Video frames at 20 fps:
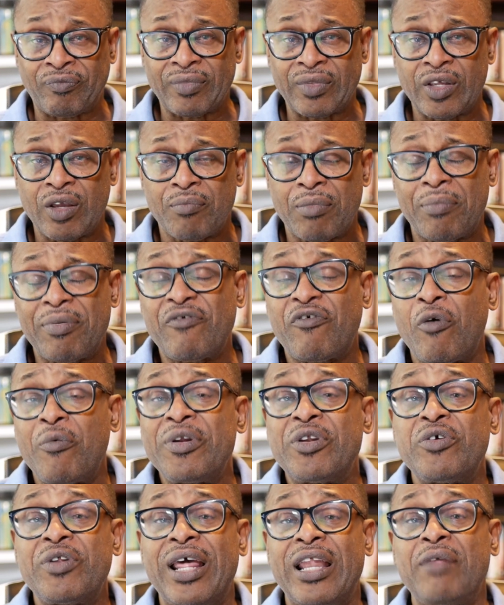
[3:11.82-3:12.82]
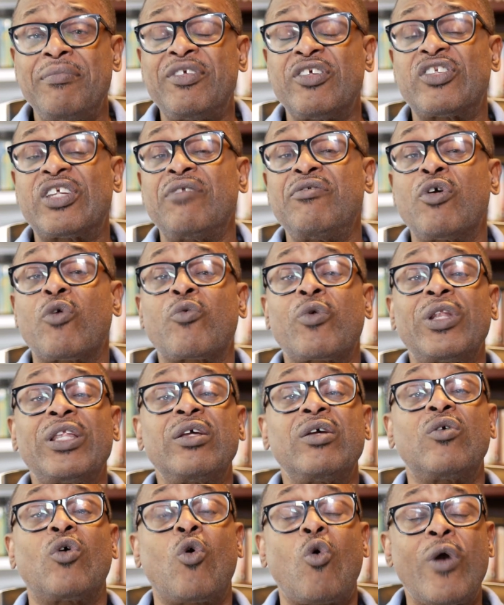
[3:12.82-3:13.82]
But before we do that, let me just give you a really
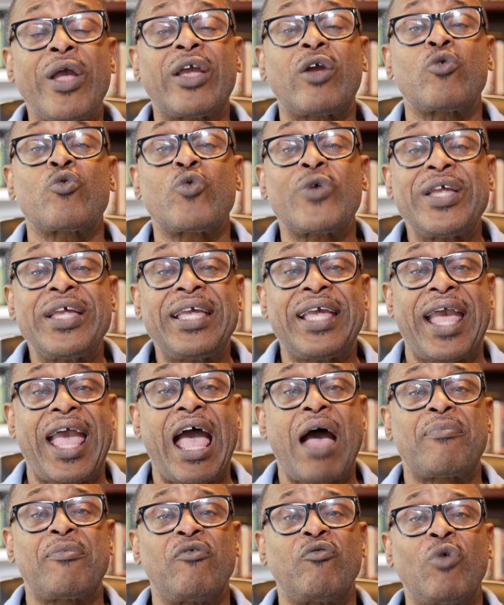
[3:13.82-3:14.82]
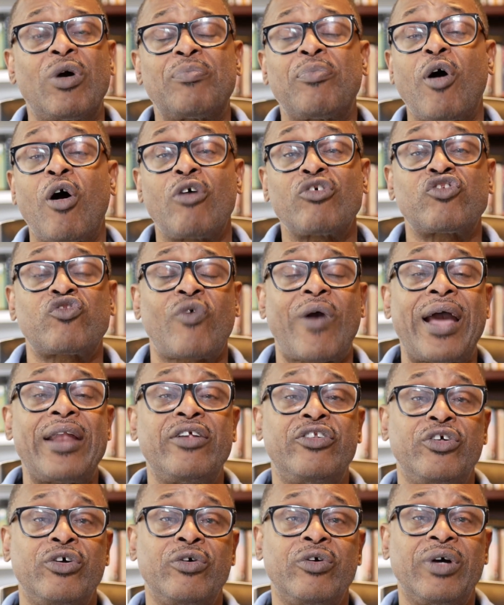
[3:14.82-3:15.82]
quick recap of what Paul's trying to
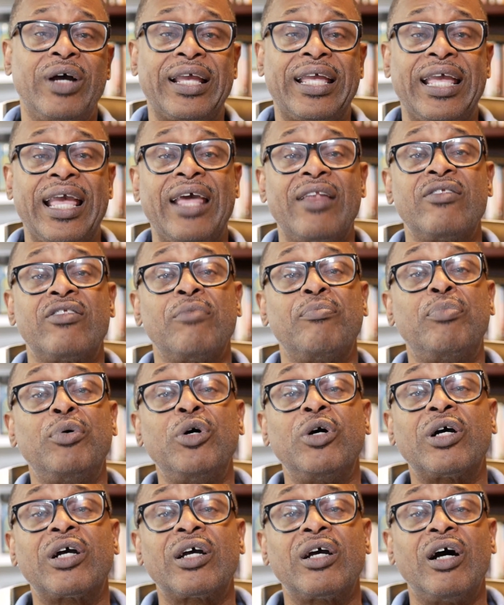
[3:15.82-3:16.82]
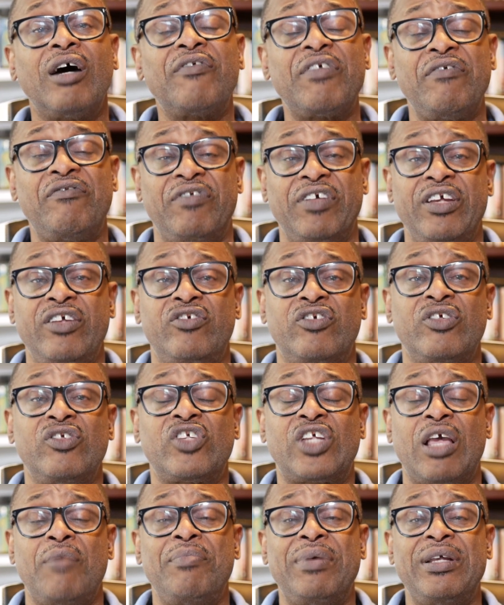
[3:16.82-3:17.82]
do. Again, the book of Ephesians
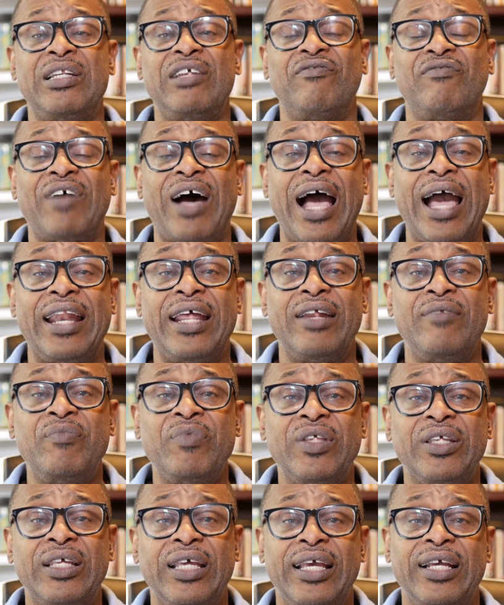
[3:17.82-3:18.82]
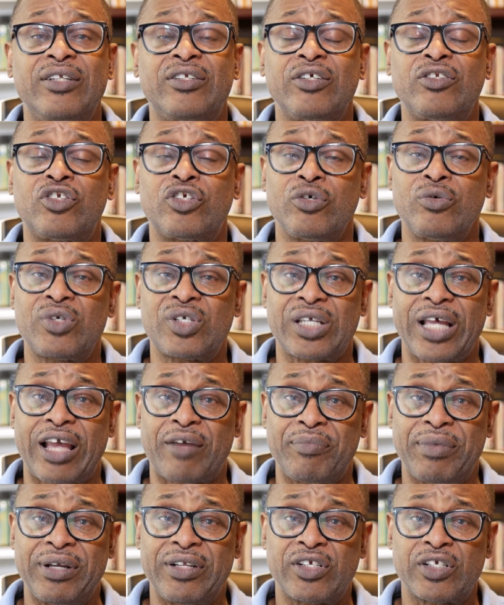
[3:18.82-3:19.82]
can be divided into two
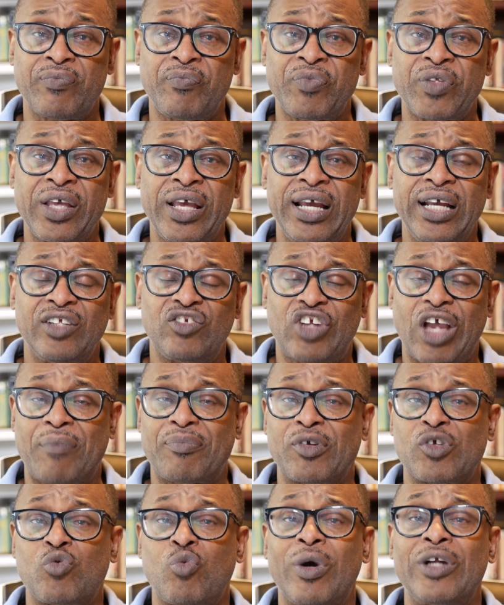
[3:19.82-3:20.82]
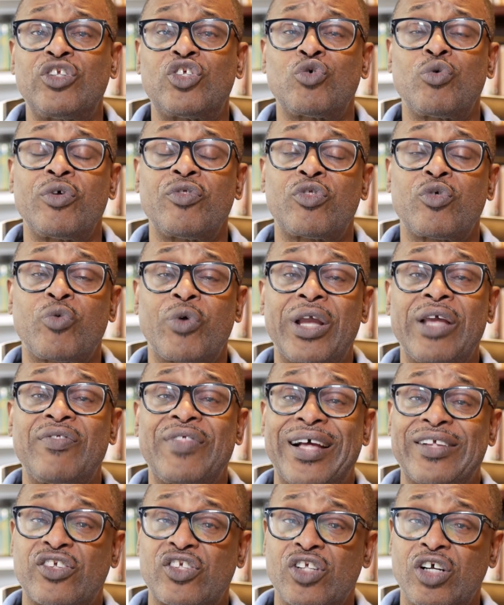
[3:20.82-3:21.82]
segments chapters 1, 2, and 3,
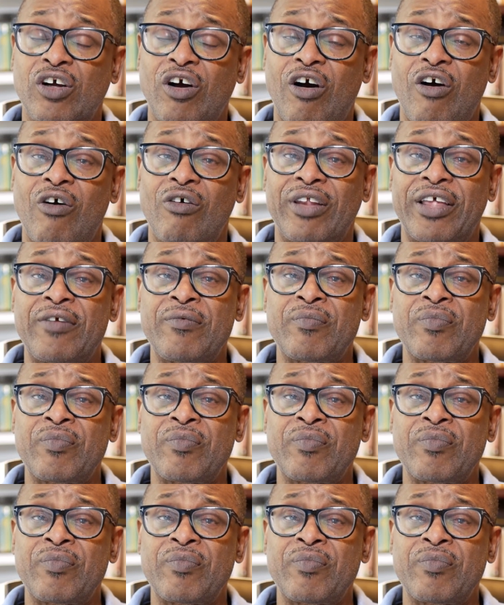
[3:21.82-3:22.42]
that's the calling.